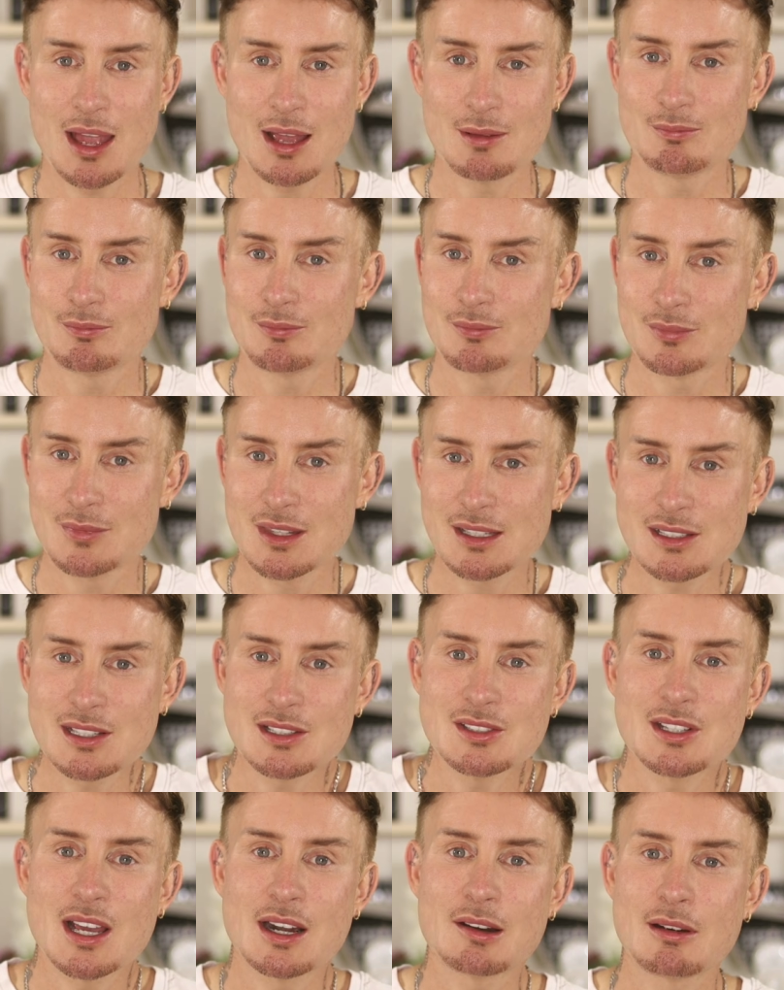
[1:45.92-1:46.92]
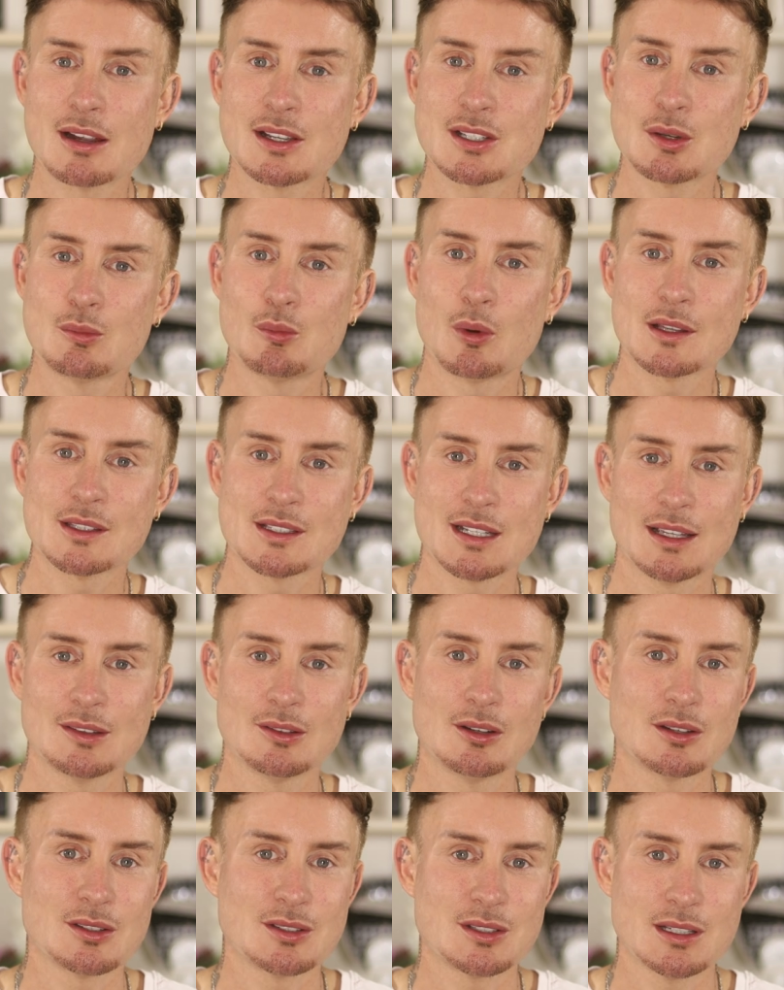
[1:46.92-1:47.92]
and this is generation 1
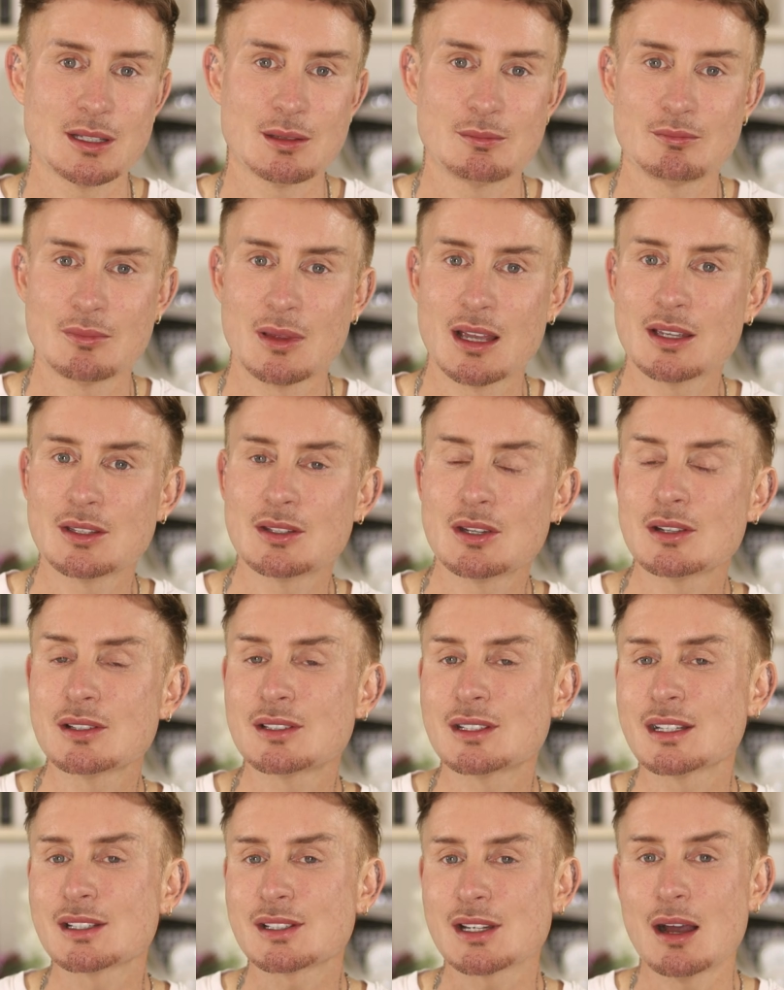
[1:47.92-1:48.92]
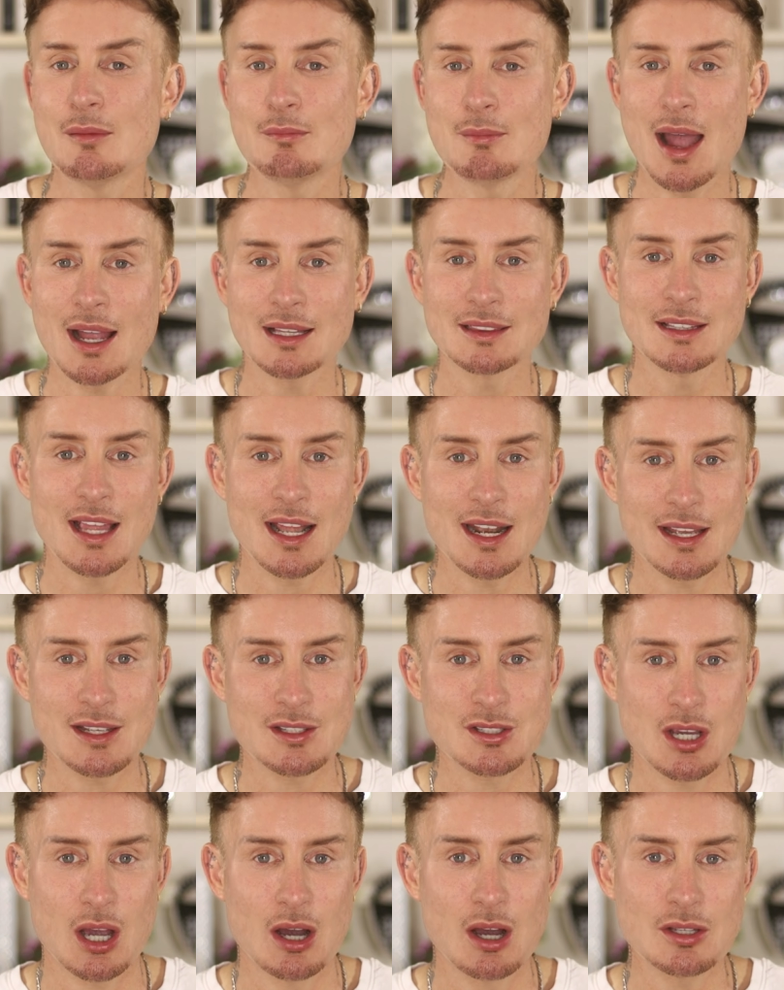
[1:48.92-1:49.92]
technology. It uses a
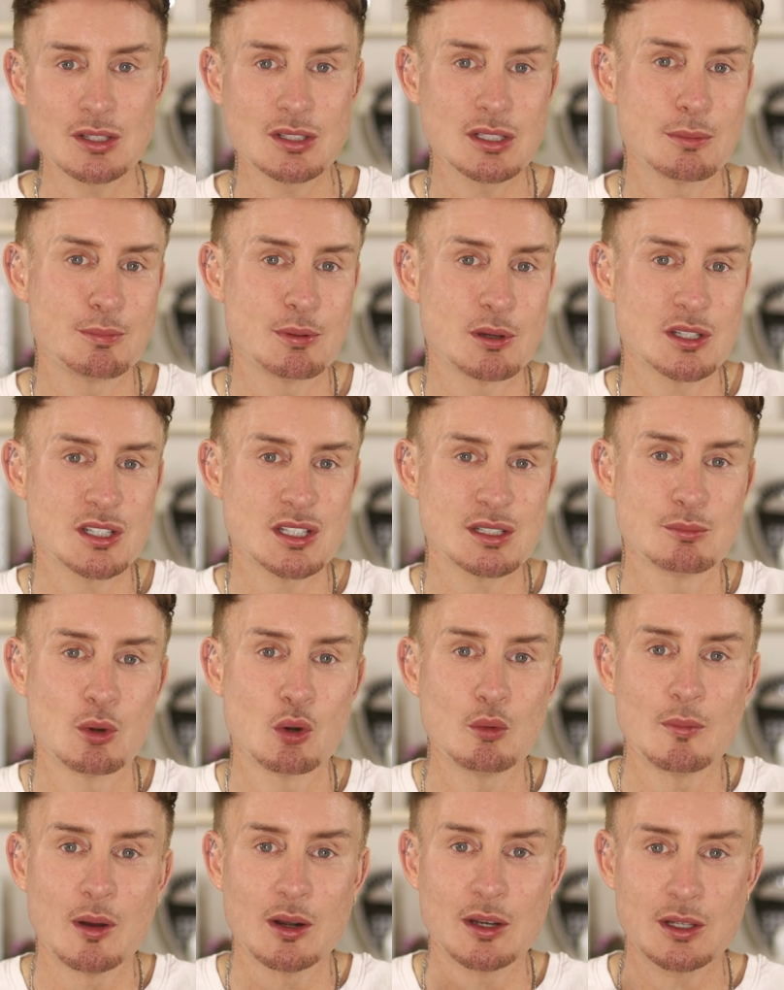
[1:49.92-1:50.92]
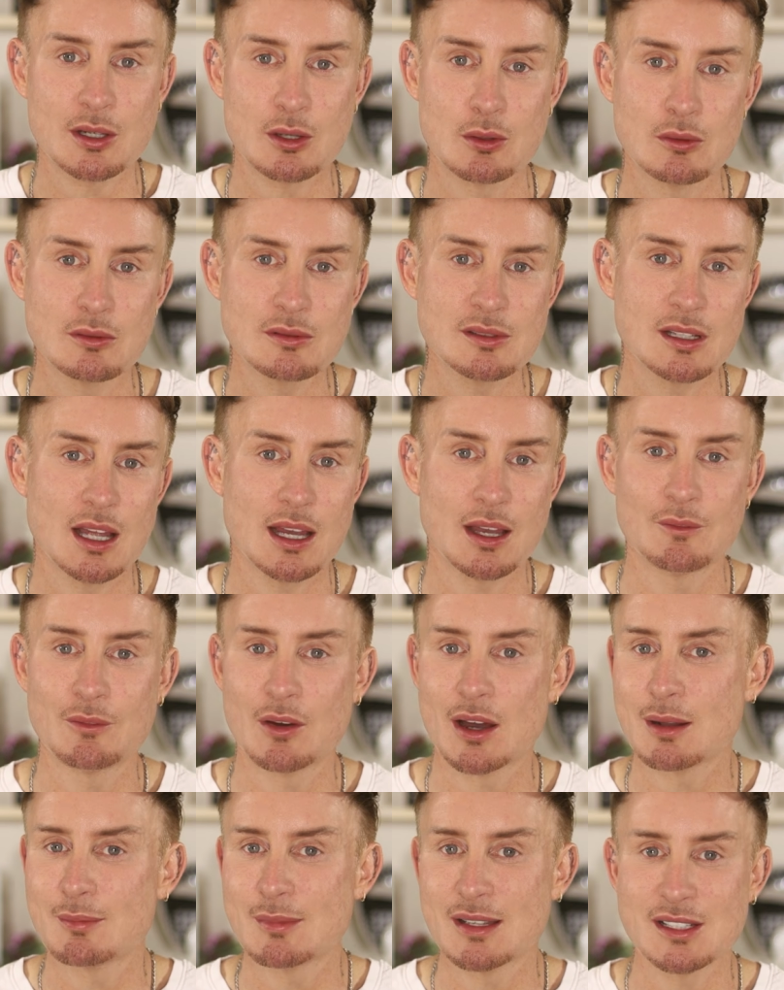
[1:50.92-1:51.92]
magnetic charge to push small molecules like
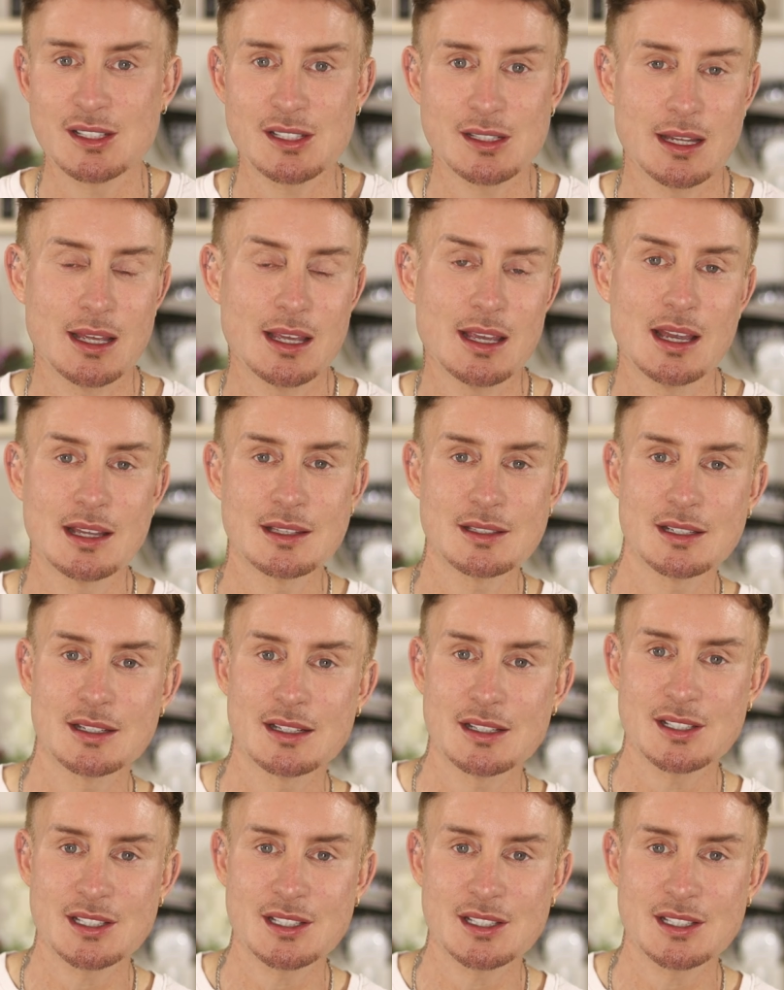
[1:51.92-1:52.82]
vitamin C into the